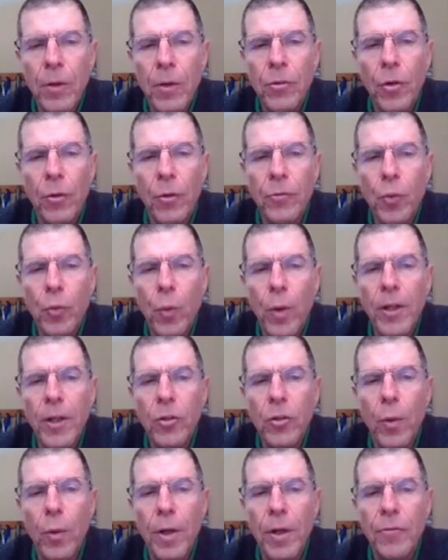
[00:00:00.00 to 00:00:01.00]
So for
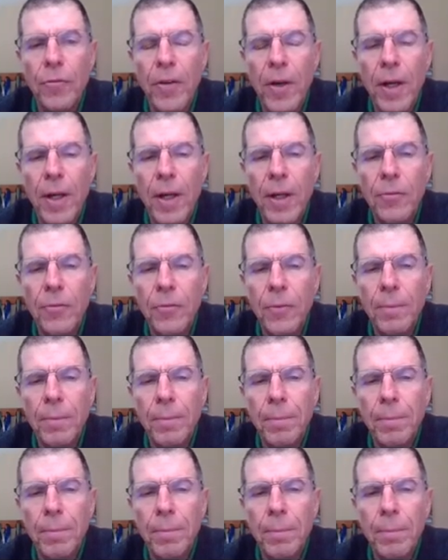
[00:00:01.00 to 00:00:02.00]
2025,
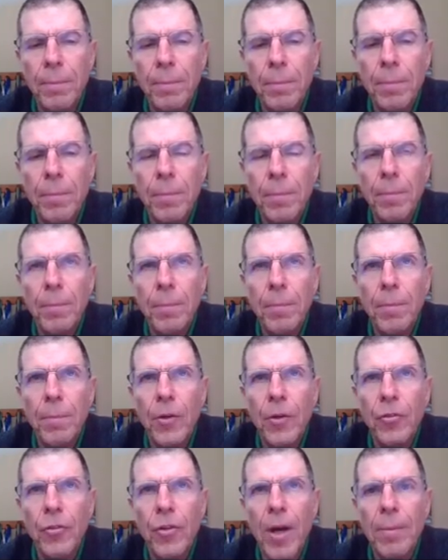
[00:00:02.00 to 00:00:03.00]

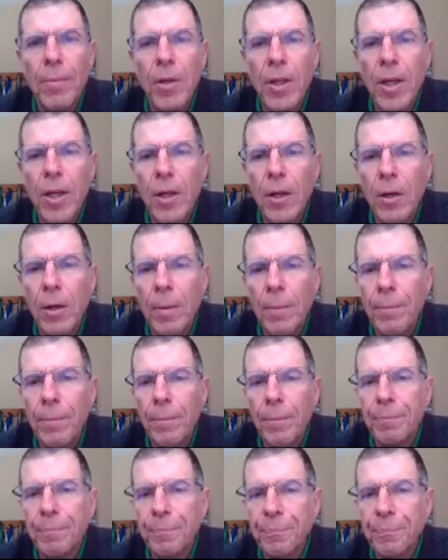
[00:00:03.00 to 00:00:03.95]
this coming year,